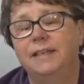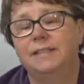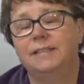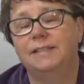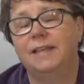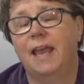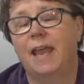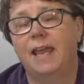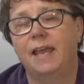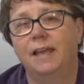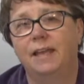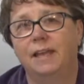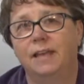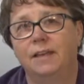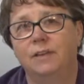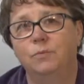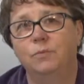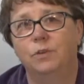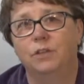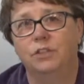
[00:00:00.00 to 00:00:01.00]
it's Kay
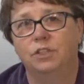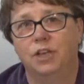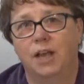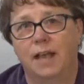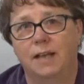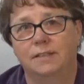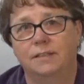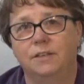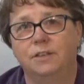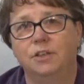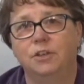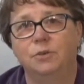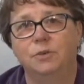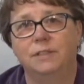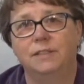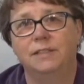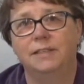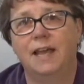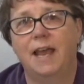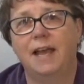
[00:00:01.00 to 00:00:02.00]
again with Jackson
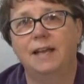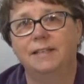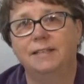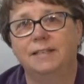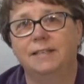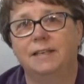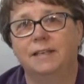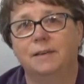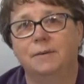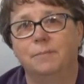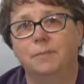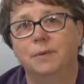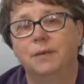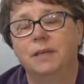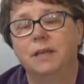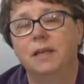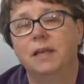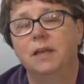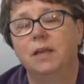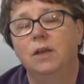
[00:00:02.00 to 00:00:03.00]
Hewitt's Tax Tip.
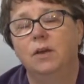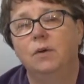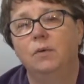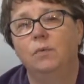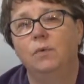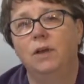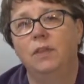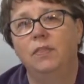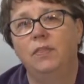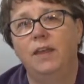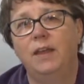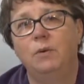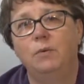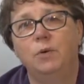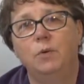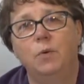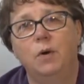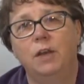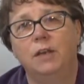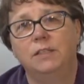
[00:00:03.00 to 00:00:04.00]
One thing
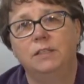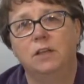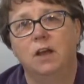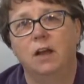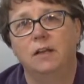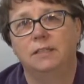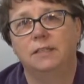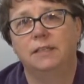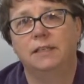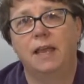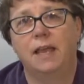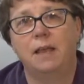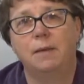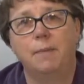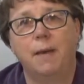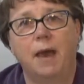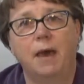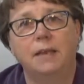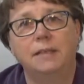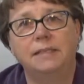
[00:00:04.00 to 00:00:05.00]
we want to talk today
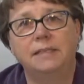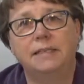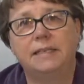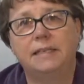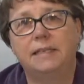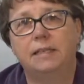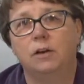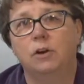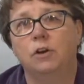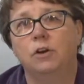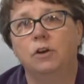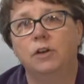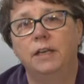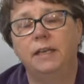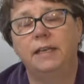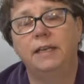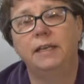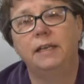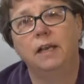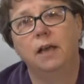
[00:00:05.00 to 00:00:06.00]
about is
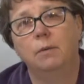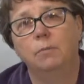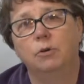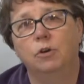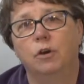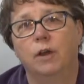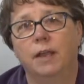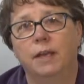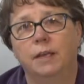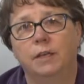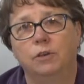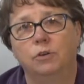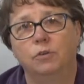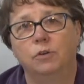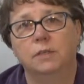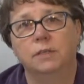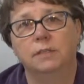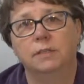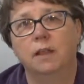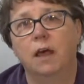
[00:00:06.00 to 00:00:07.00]
Earned Income Credit,
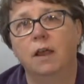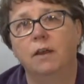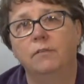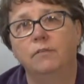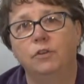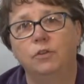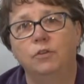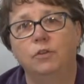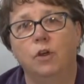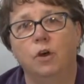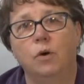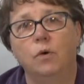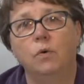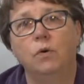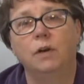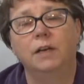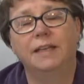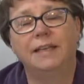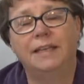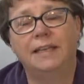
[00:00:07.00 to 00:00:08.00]
or as a lot of you
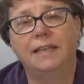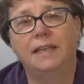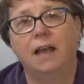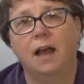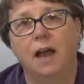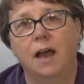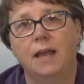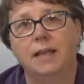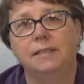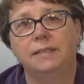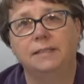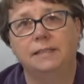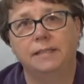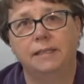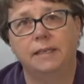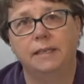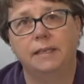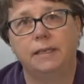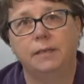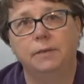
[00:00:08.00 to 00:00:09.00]
know,
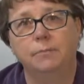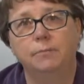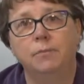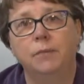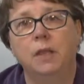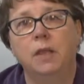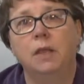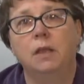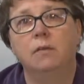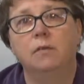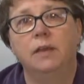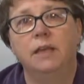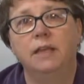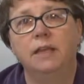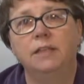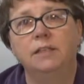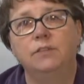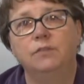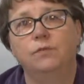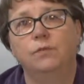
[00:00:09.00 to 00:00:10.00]
EIC.
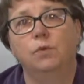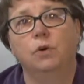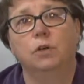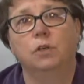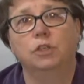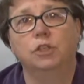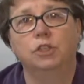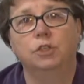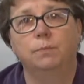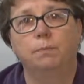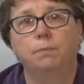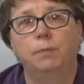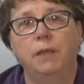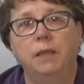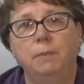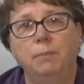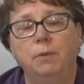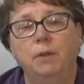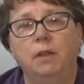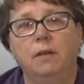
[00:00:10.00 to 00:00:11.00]
It is for
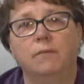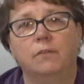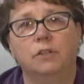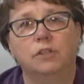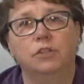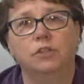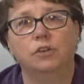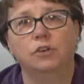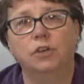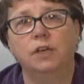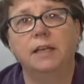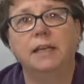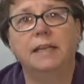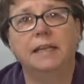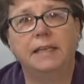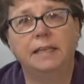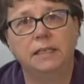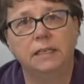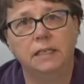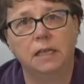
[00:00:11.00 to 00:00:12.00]
people of a certain
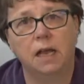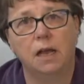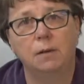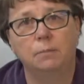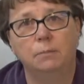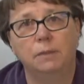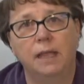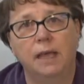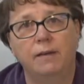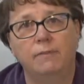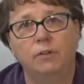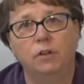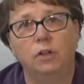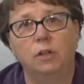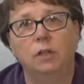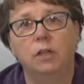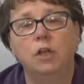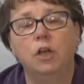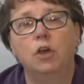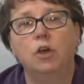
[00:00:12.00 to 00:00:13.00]
income
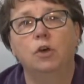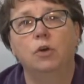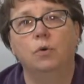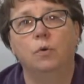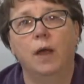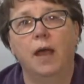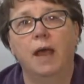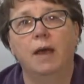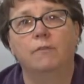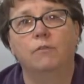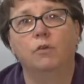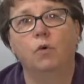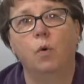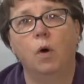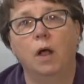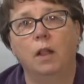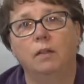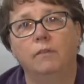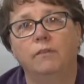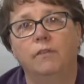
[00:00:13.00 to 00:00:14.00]
level who have
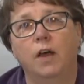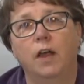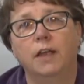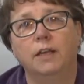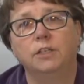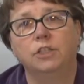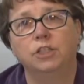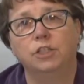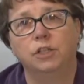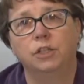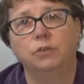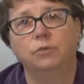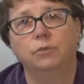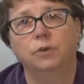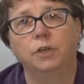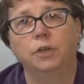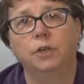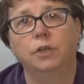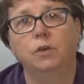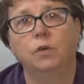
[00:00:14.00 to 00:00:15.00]
qualifying
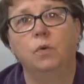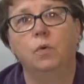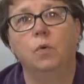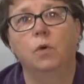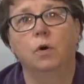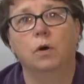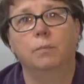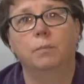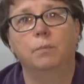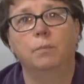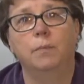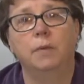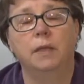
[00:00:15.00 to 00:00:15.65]
children, or